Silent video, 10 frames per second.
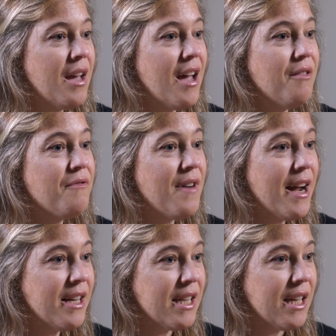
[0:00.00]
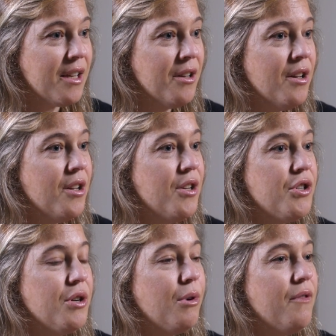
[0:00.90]
And finally, you
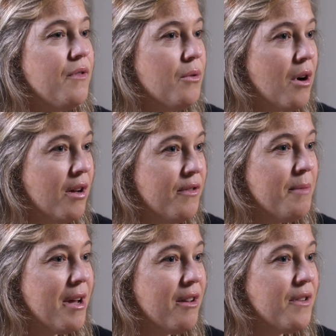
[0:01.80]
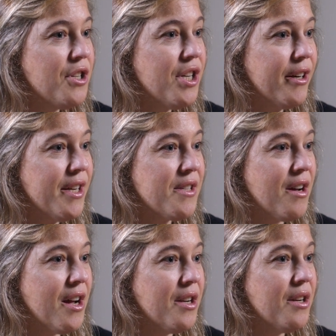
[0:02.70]
should review all of the beneficiaries
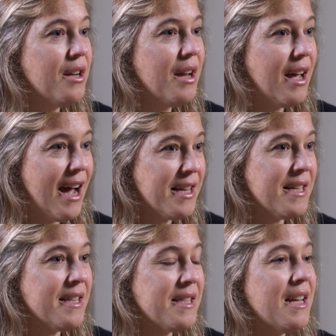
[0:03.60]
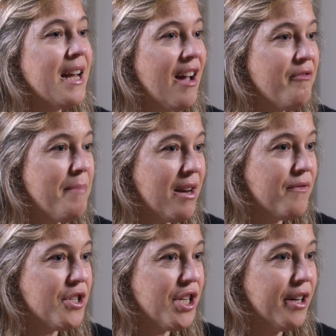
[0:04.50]
on assets that have
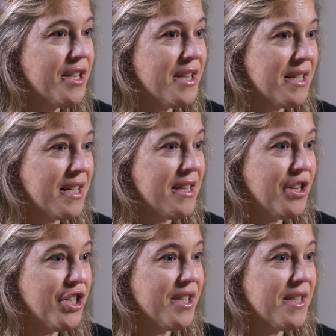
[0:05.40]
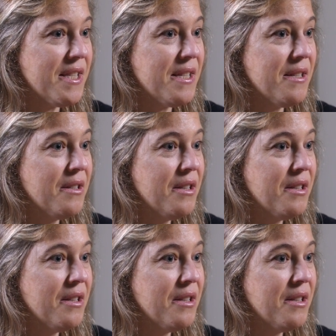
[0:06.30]
beneficiary designations.